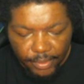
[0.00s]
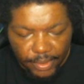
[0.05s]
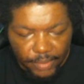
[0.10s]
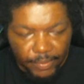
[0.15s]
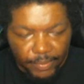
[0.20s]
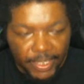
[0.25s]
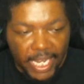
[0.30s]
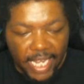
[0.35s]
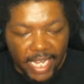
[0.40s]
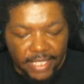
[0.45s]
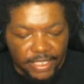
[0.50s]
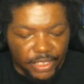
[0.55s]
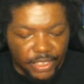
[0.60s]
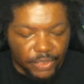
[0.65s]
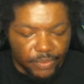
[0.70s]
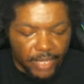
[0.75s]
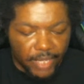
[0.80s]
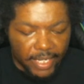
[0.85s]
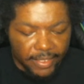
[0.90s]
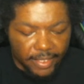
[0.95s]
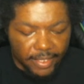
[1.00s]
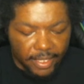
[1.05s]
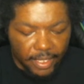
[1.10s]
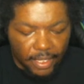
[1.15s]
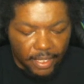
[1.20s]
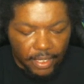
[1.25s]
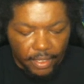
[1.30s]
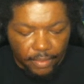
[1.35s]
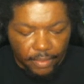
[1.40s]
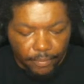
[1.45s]
regains his strength,
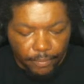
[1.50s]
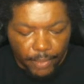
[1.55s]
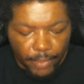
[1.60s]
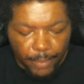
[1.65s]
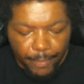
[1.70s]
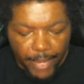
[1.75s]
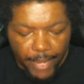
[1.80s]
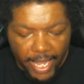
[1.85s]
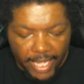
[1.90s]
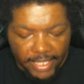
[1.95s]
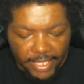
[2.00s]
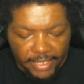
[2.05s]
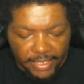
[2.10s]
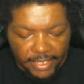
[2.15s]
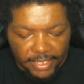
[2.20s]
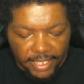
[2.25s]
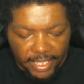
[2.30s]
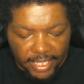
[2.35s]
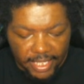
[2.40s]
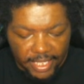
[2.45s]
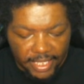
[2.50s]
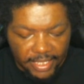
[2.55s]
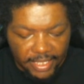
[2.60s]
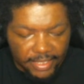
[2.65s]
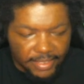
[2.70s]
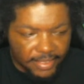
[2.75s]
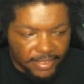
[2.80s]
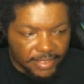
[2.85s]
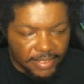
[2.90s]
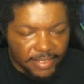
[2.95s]
went back
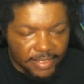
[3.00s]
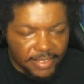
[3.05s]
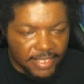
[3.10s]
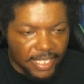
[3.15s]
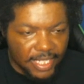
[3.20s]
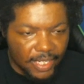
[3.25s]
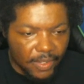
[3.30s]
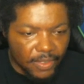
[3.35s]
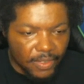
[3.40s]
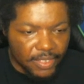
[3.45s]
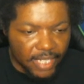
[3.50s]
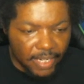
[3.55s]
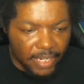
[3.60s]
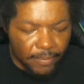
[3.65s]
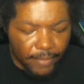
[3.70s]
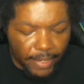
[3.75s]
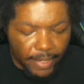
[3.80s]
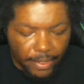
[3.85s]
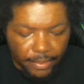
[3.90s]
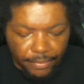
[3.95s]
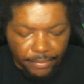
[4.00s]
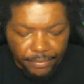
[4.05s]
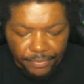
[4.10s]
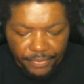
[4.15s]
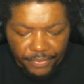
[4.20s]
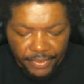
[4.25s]
to take on Tyrell,